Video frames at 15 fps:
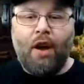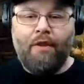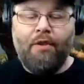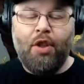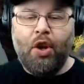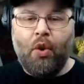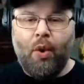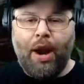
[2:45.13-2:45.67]
the
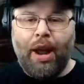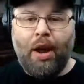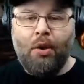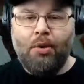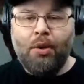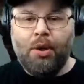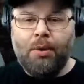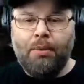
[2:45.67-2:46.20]

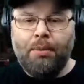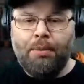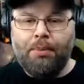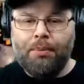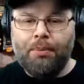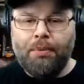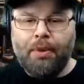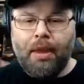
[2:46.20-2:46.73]
ground.
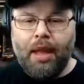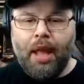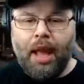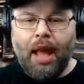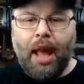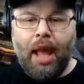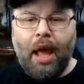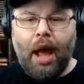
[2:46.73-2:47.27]

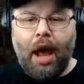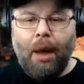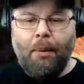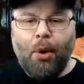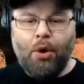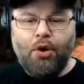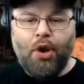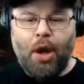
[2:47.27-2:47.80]
I'm
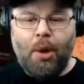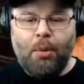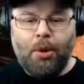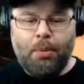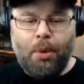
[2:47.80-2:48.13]
also able to put